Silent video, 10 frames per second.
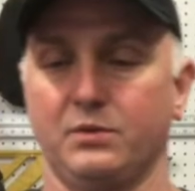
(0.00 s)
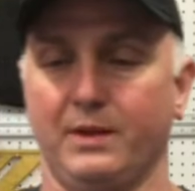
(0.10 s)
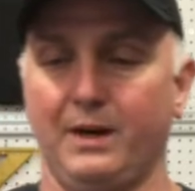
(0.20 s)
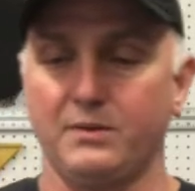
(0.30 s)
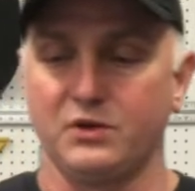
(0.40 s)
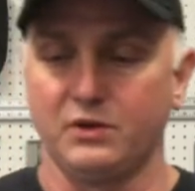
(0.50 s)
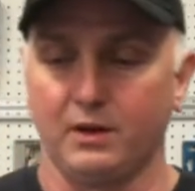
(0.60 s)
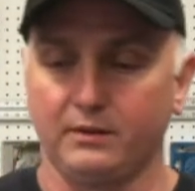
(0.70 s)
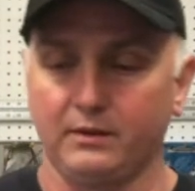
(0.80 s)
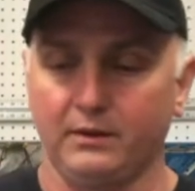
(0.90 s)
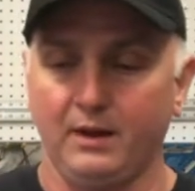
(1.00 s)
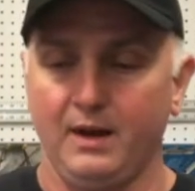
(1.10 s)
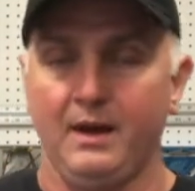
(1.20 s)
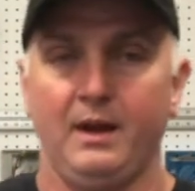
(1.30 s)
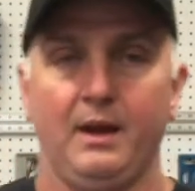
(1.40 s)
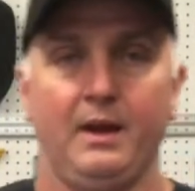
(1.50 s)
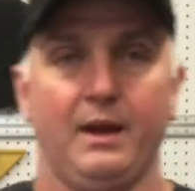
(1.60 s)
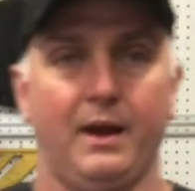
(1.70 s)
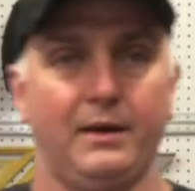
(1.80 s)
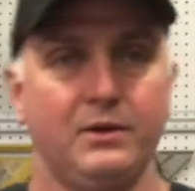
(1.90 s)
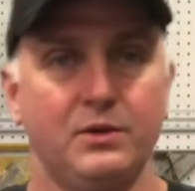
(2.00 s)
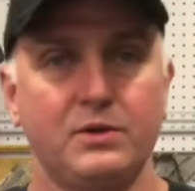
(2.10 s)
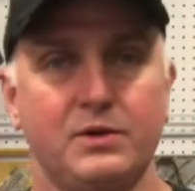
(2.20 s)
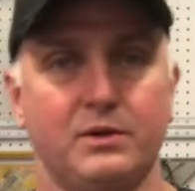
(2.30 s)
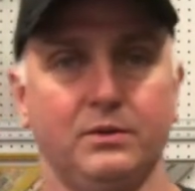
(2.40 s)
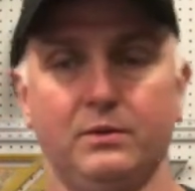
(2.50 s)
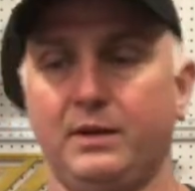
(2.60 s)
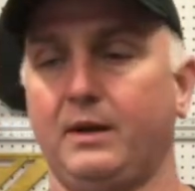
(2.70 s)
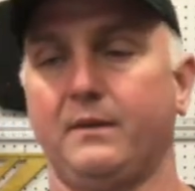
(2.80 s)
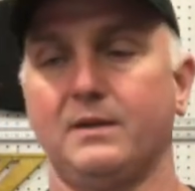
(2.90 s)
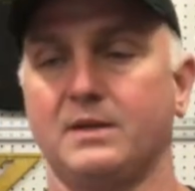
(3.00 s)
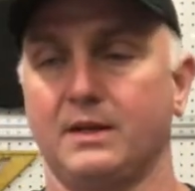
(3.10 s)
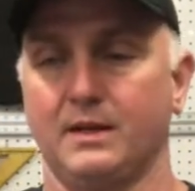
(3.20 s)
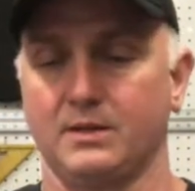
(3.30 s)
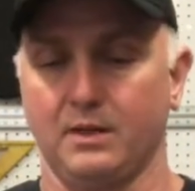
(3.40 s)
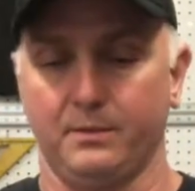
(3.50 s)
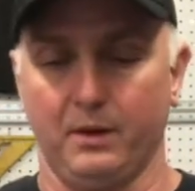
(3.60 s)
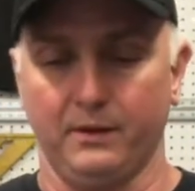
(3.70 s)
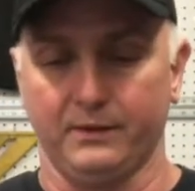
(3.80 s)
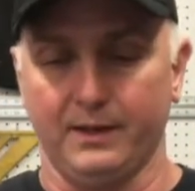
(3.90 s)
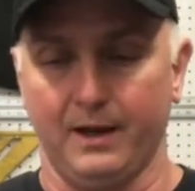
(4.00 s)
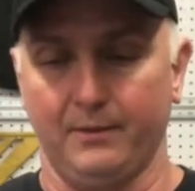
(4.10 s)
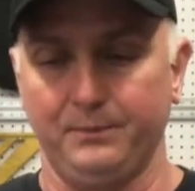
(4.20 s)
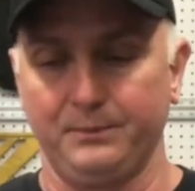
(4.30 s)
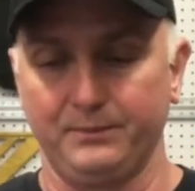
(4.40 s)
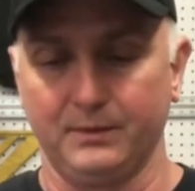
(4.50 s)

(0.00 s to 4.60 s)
When I was younger, I used to tear these things up all the time,